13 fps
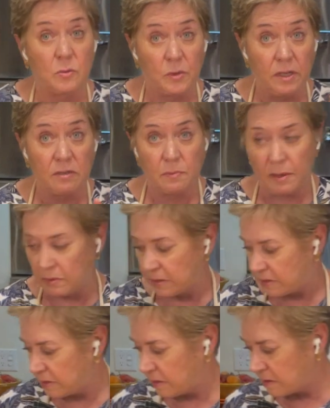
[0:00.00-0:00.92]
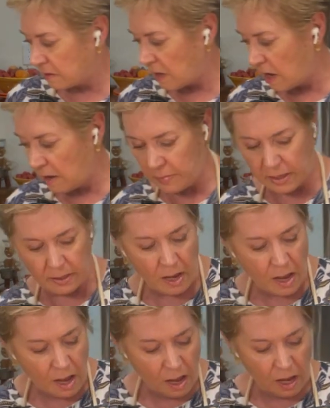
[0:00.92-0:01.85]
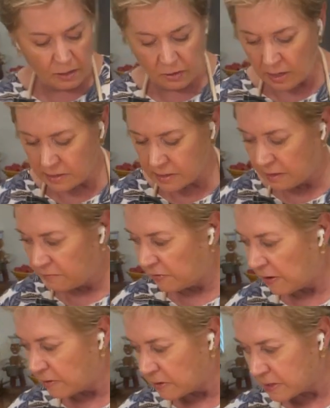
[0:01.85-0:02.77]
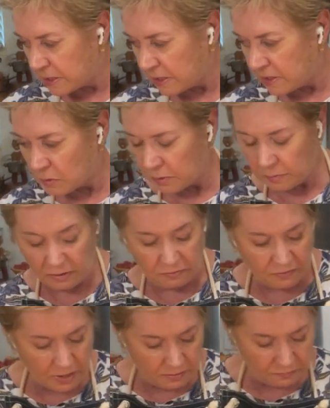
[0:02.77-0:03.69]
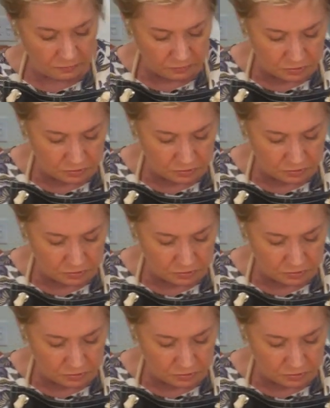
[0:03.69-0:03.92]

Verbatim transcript: We use pumpkin seeds a lot, but I thought sunflower seeds would be fun for a